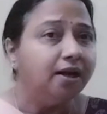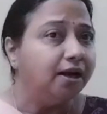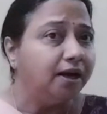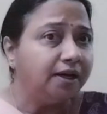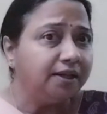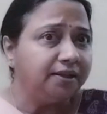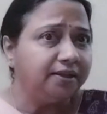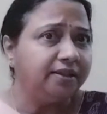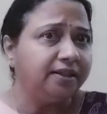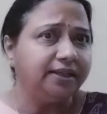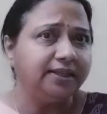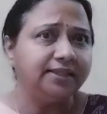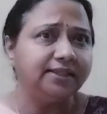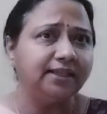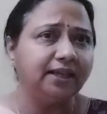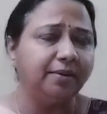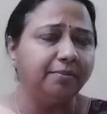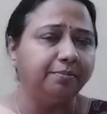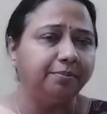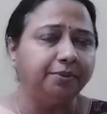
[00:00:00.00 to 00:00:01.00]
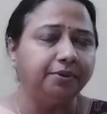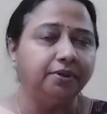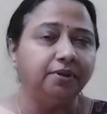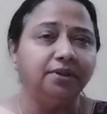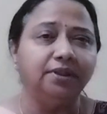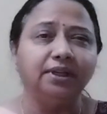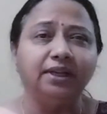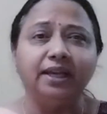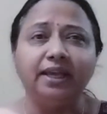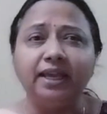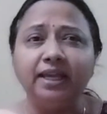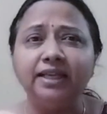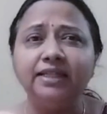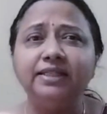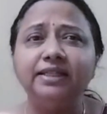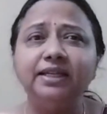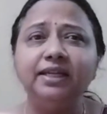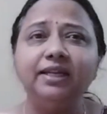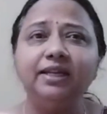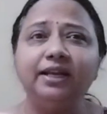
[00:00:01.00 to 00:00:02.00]
Another example, the
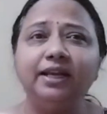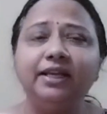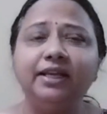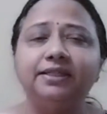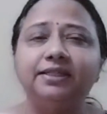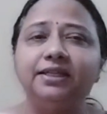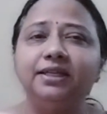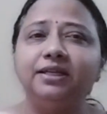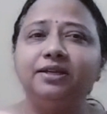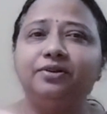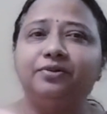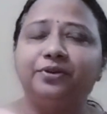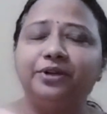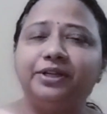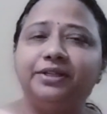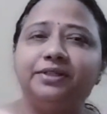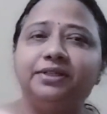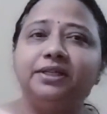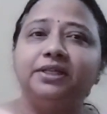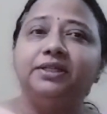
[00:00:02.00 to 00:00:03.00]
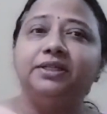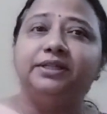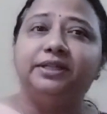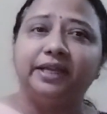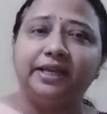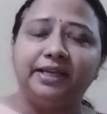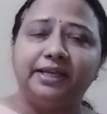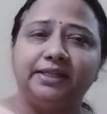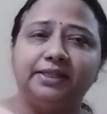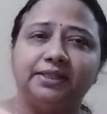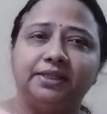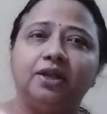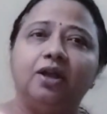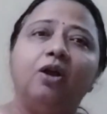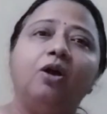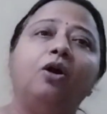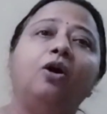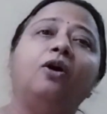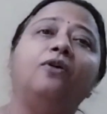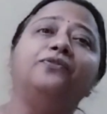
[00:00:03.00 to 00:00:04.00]
hazy, lazy, crazy days
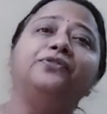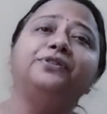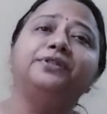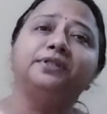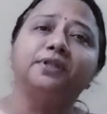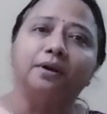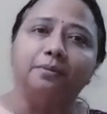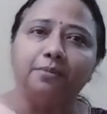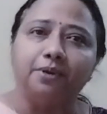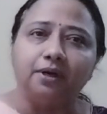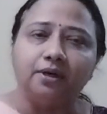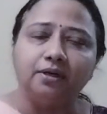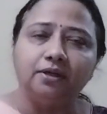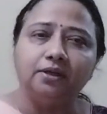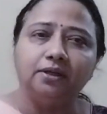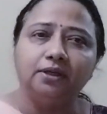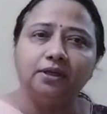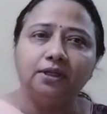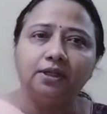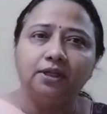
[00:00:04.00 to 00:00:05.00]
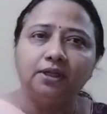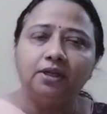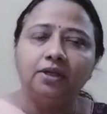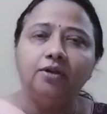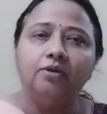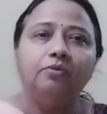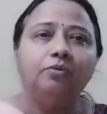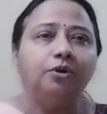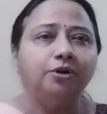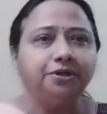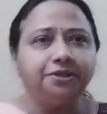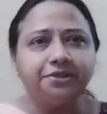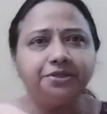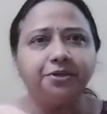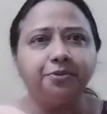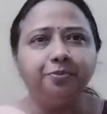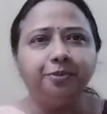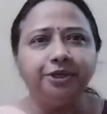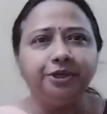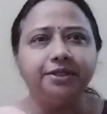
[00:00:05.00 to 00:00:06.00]
of summer. What is
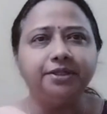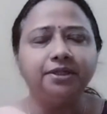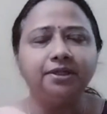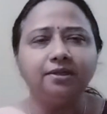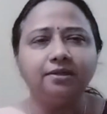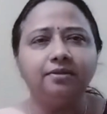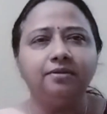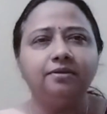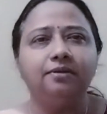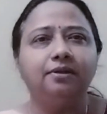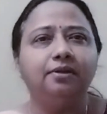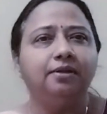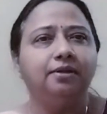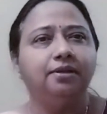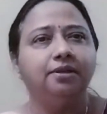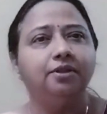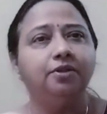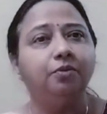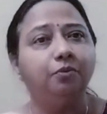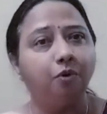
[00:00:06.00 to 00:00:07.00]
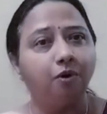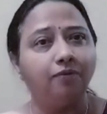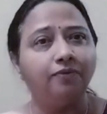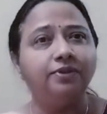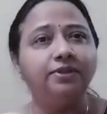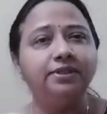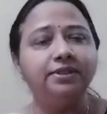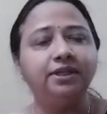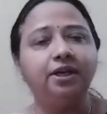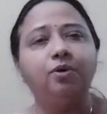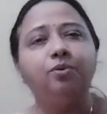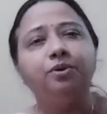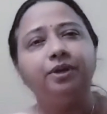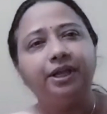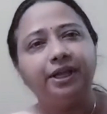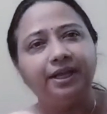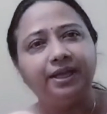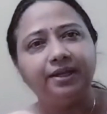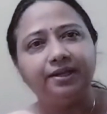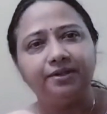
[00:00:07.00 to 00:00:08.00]
repeated? The vowel sound
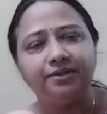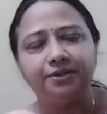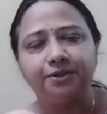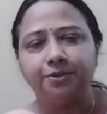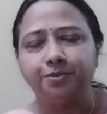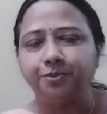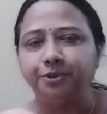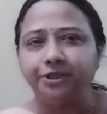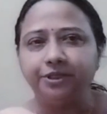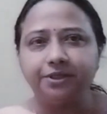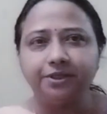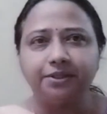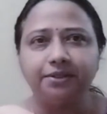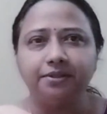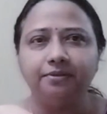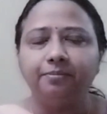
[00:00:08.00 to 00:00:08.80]
A is repeated.